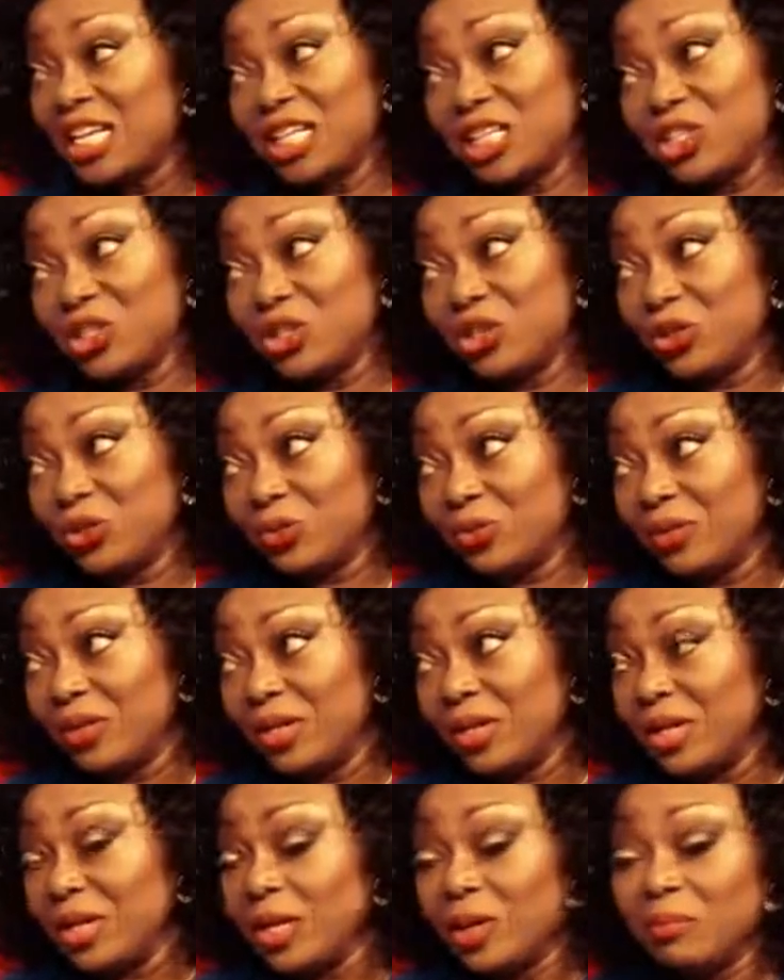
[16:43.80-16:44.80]
it to you? There's
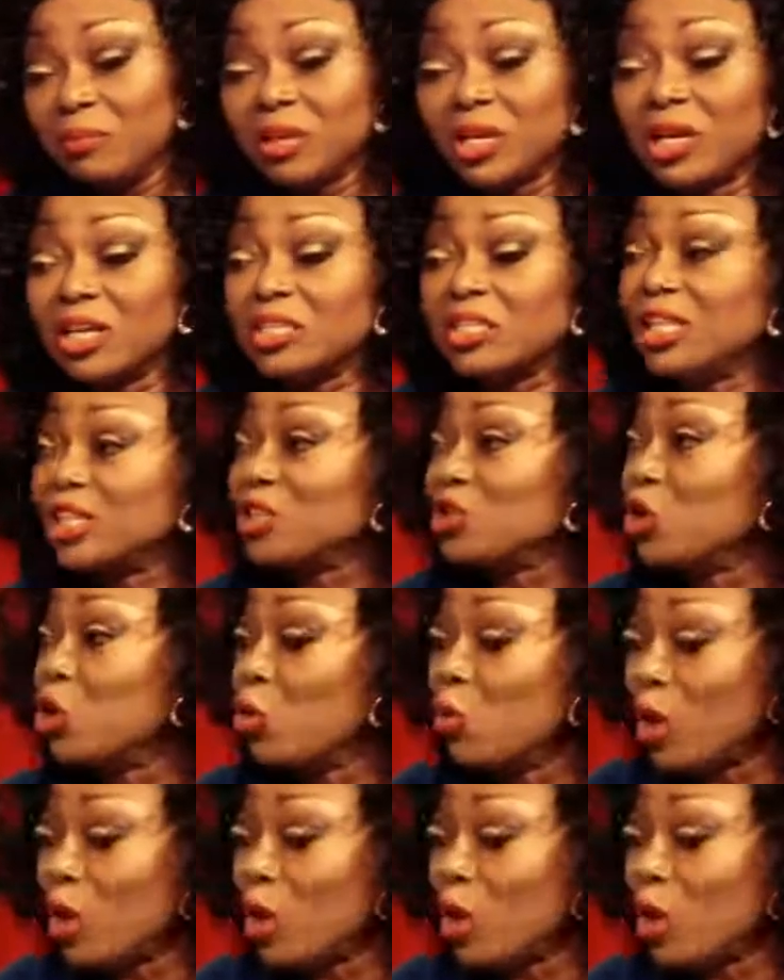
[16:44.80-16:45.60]
no reason. Because there's no there?